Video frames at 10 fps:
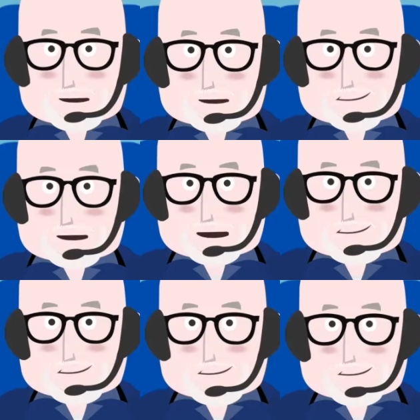for
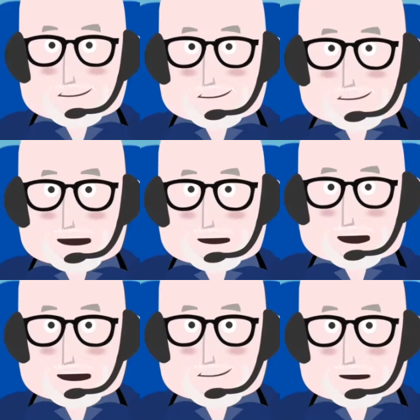you. One
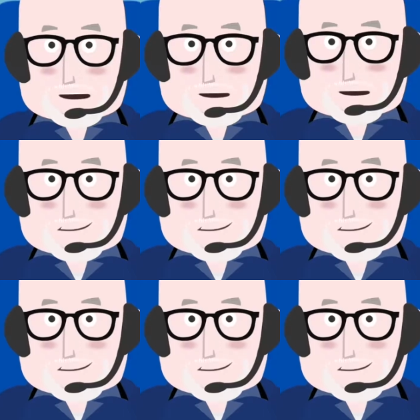space that I